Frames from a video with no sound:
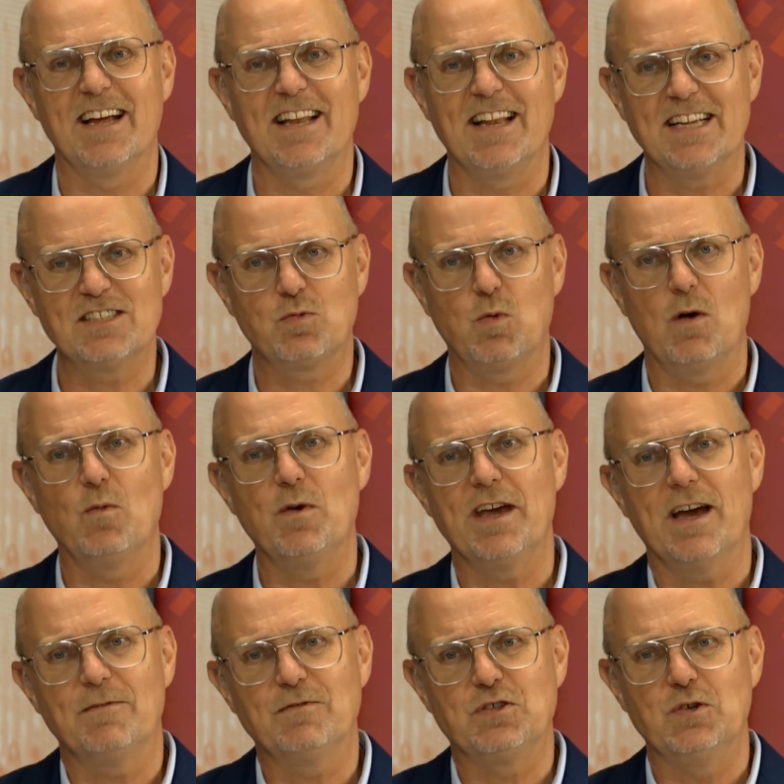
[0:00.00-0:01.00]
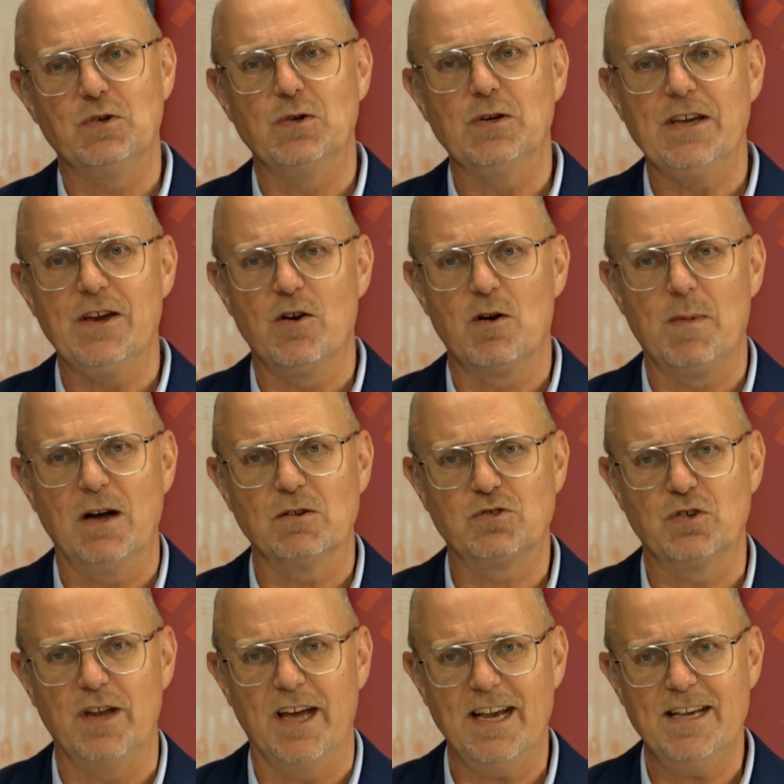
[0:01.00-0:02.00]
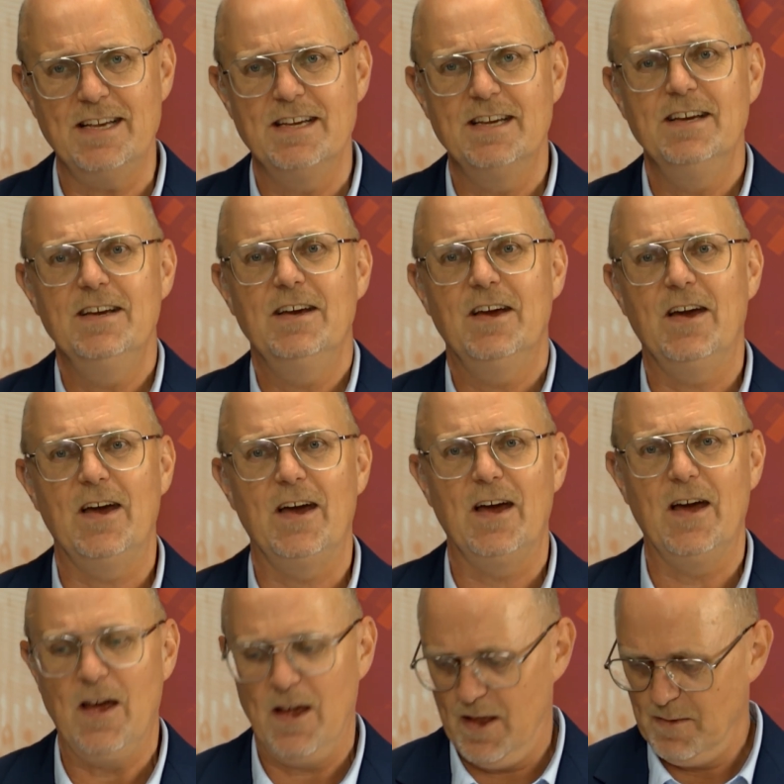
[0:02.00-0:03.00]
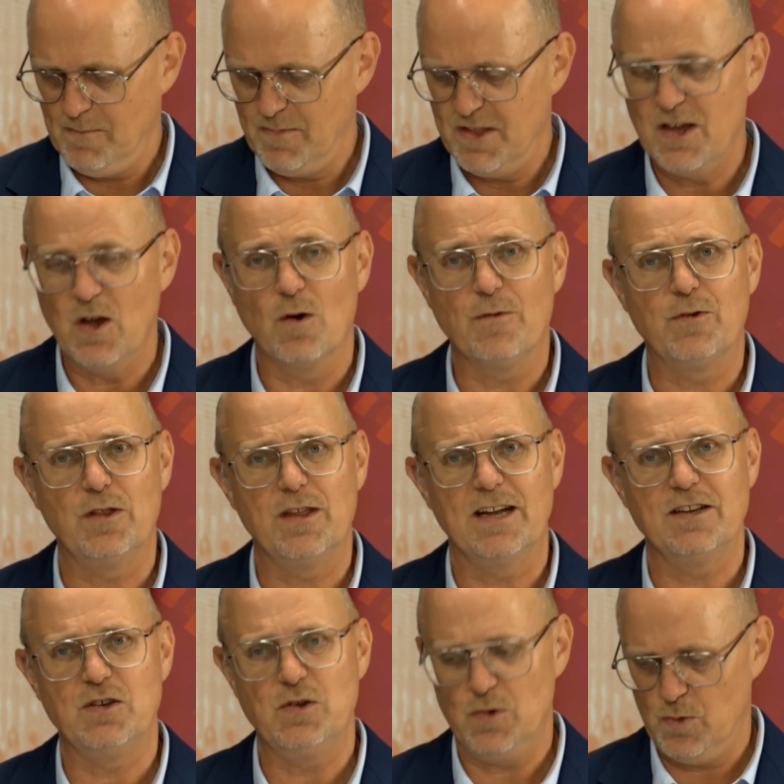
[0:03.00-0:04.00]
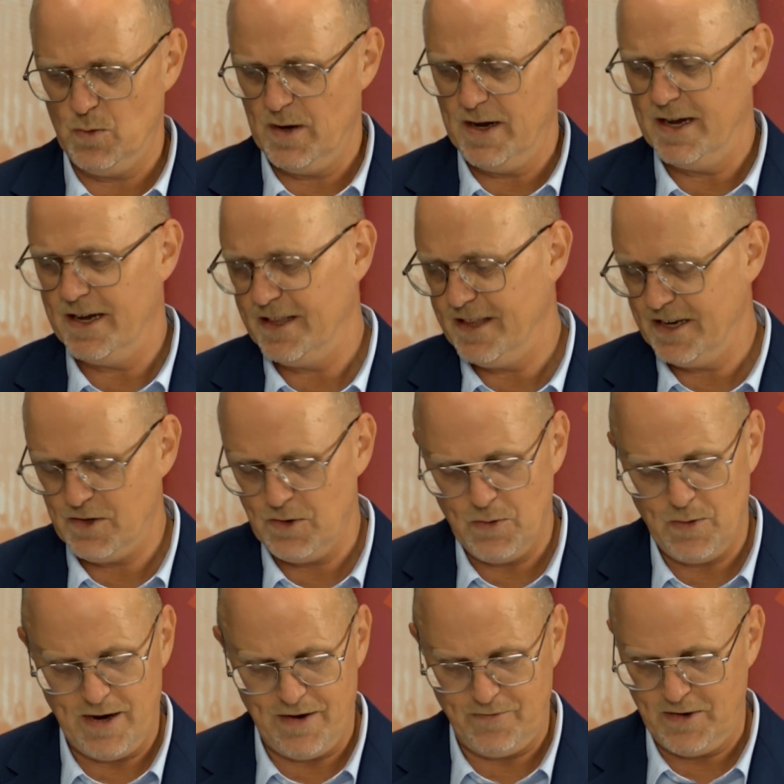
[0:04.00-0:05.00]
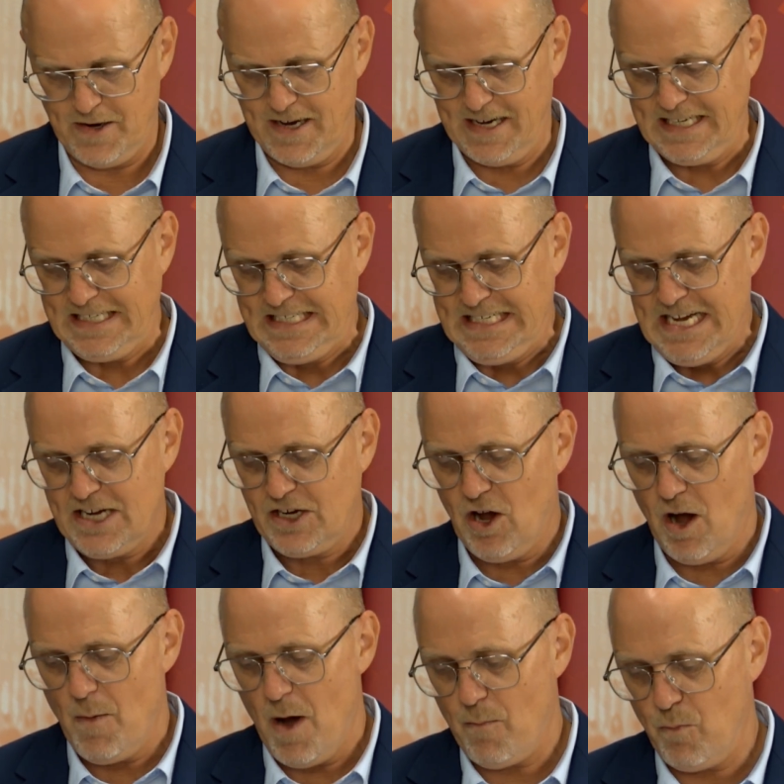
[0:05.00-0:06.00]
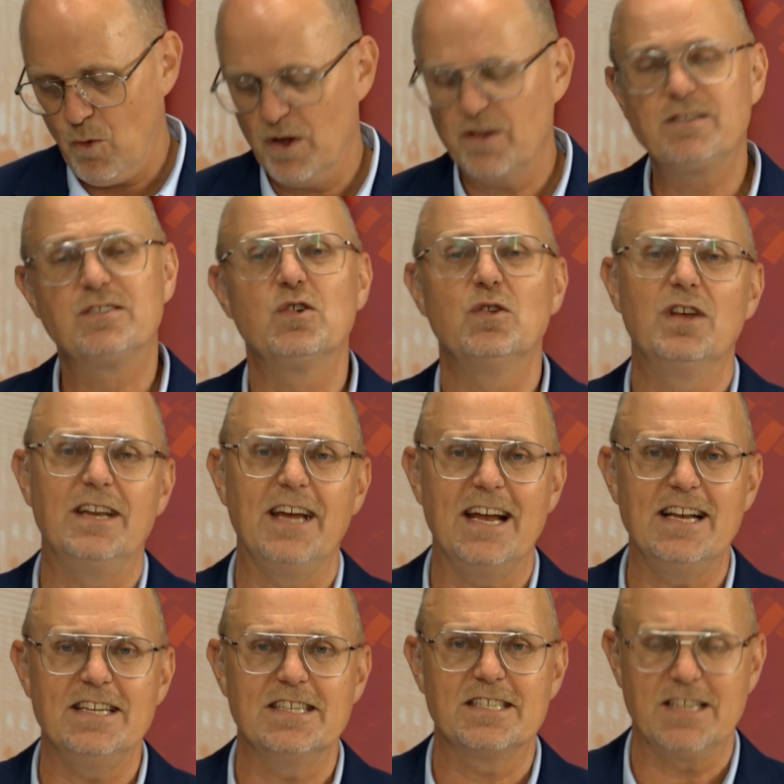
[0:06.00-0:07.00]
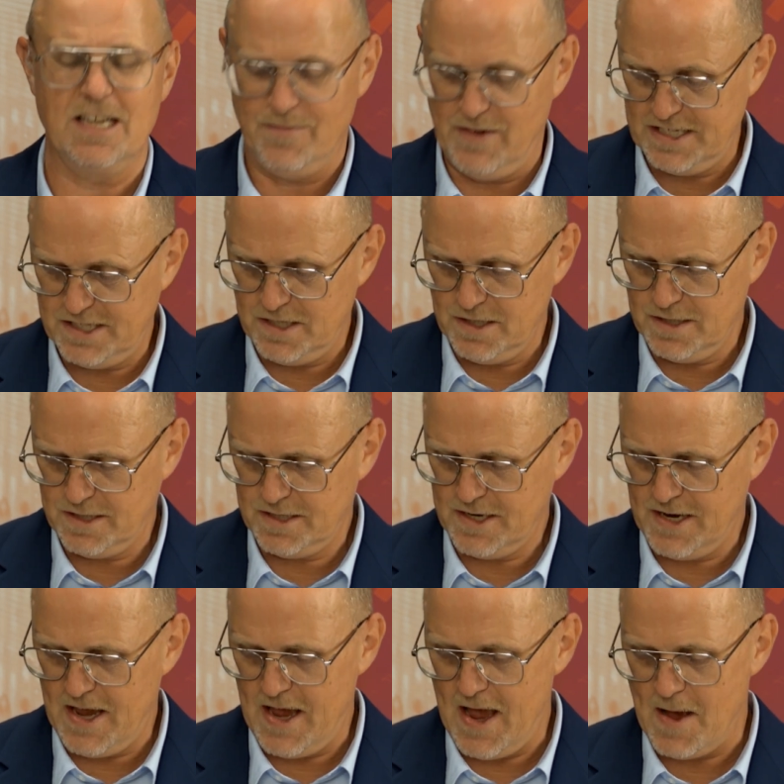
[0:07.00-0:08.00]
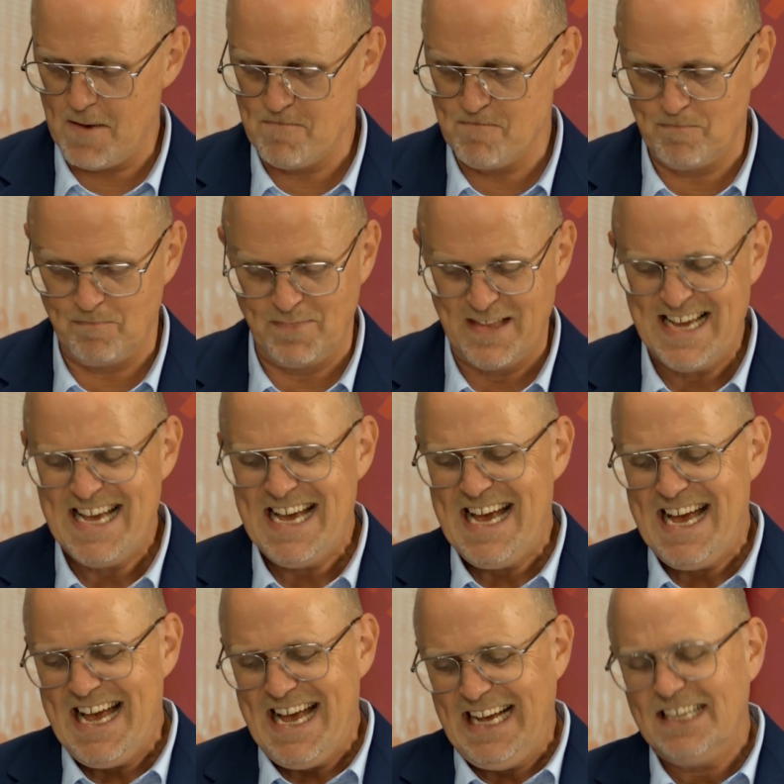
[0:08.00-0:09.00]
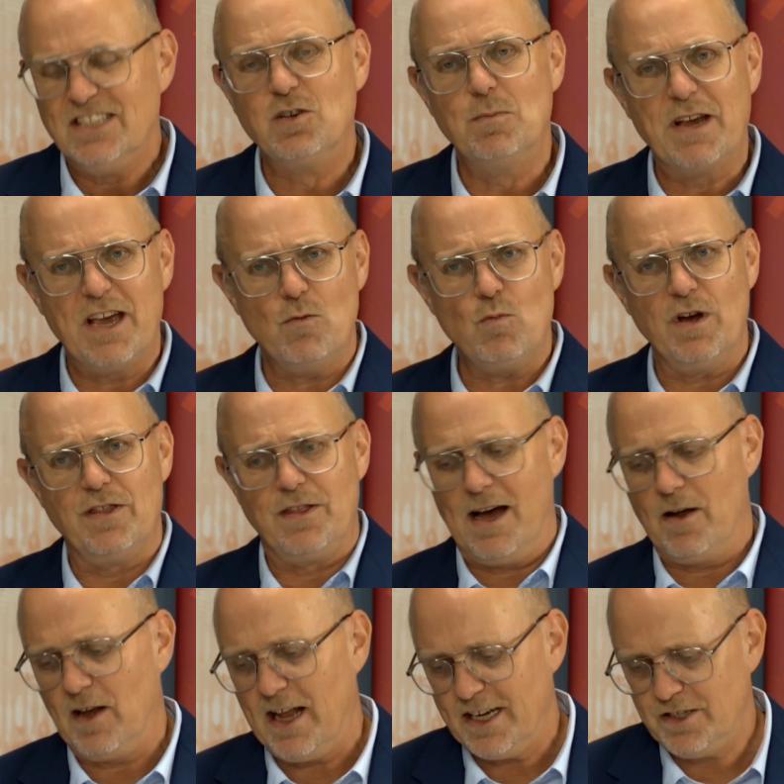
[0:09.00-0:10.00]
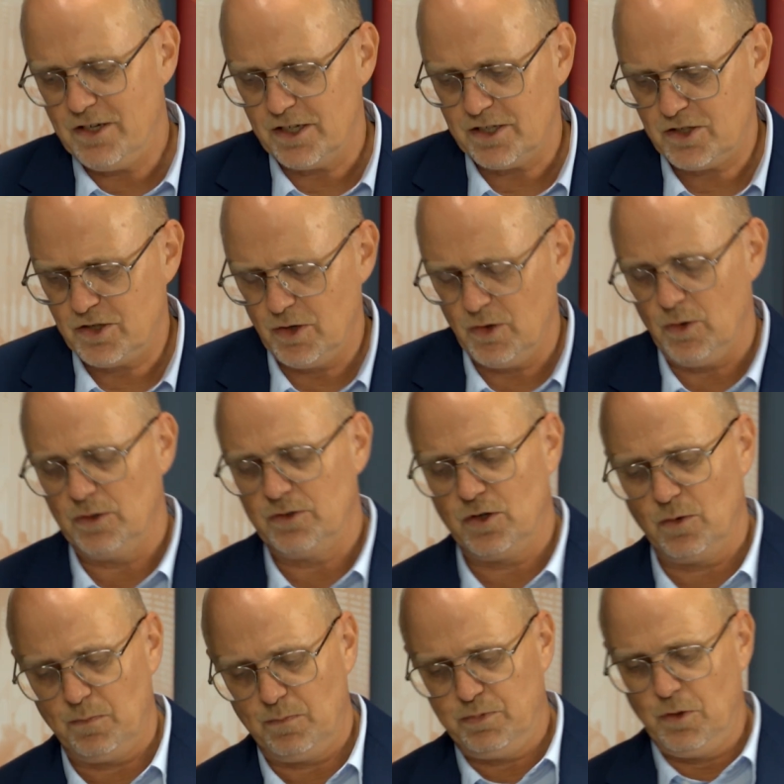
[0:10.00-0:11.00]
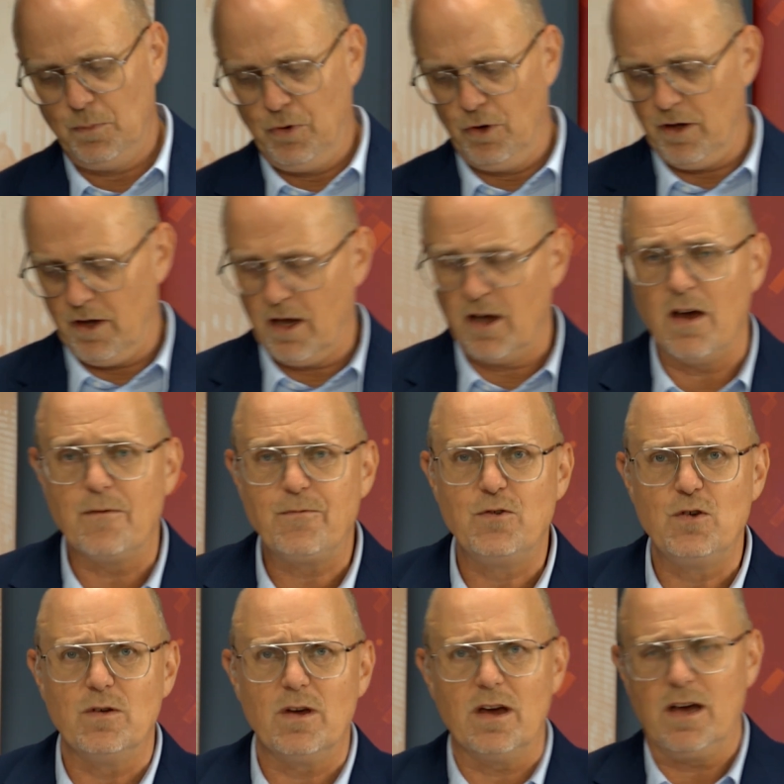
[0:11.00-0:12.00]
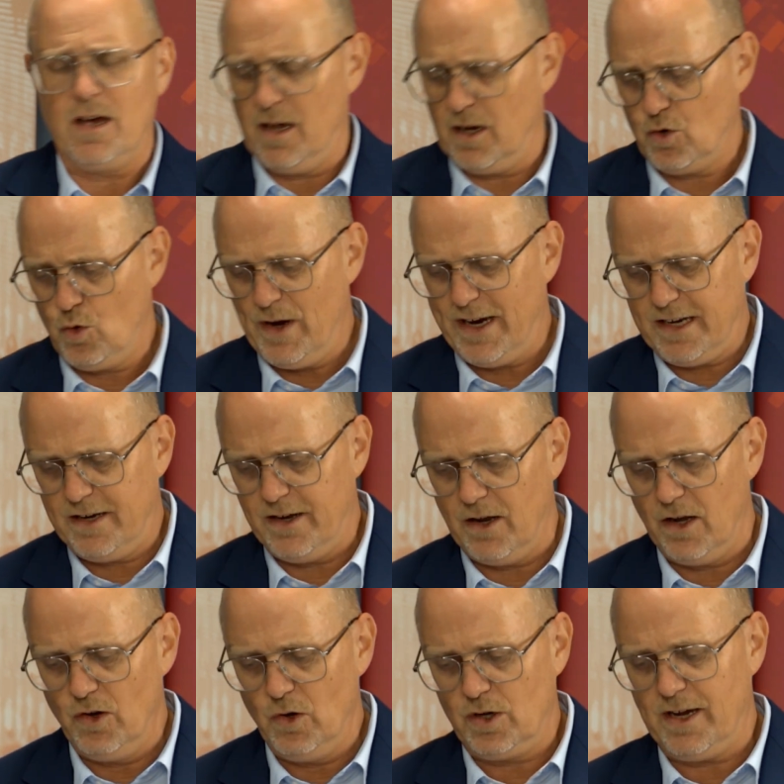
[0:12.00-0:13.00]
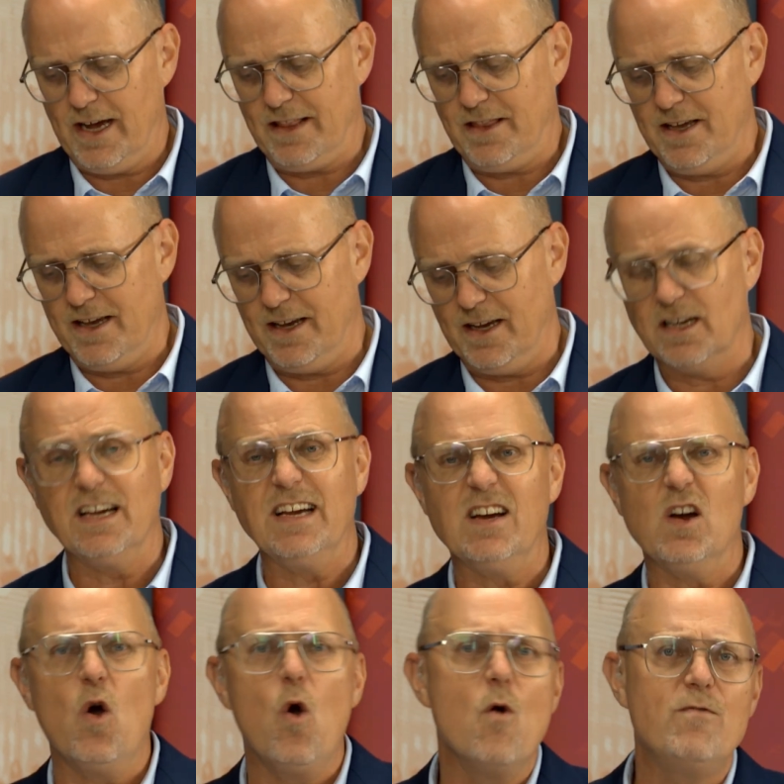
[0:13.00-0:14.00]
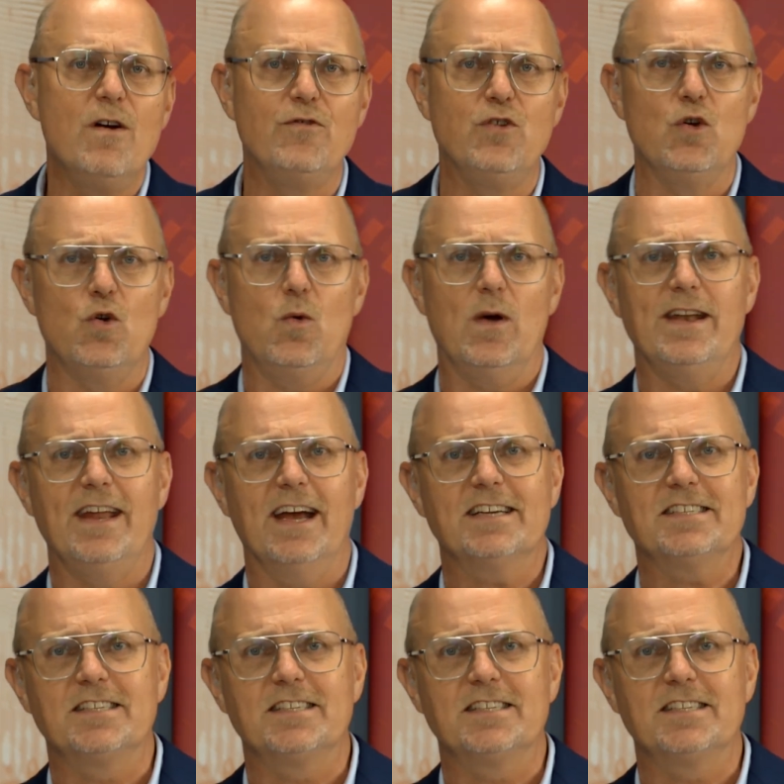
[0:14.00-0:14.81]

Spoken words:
and that's what we have to hear about today. The offer that you have come up with to the Danish investors. To begin with, I'd like just to put a quick look at the overview and next